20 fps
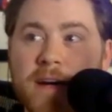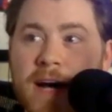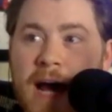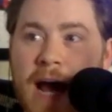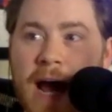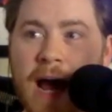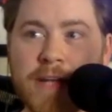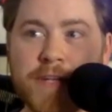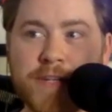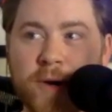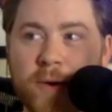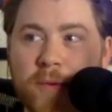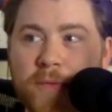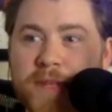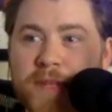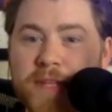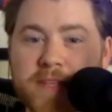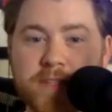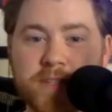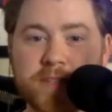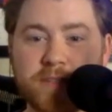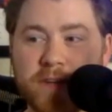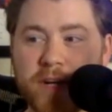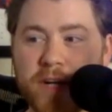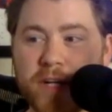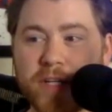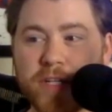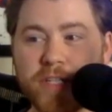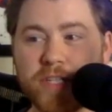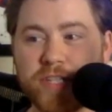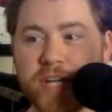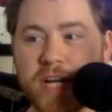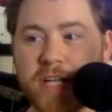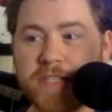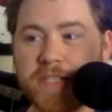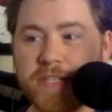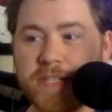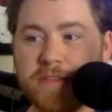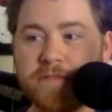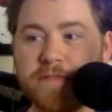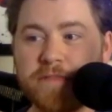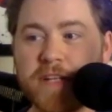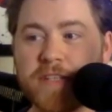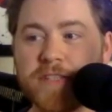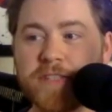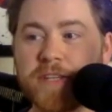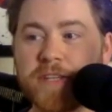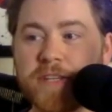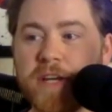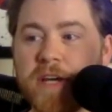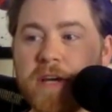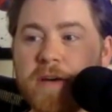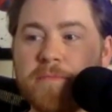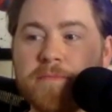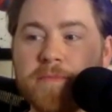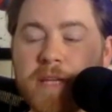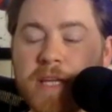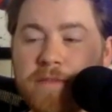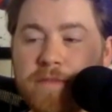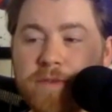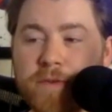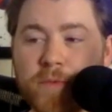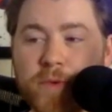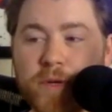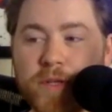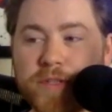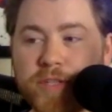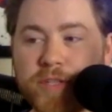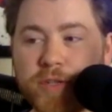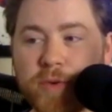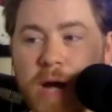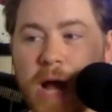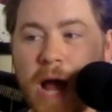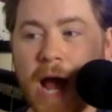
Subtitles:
I don't think this is a very good Jets defense. Even with Tua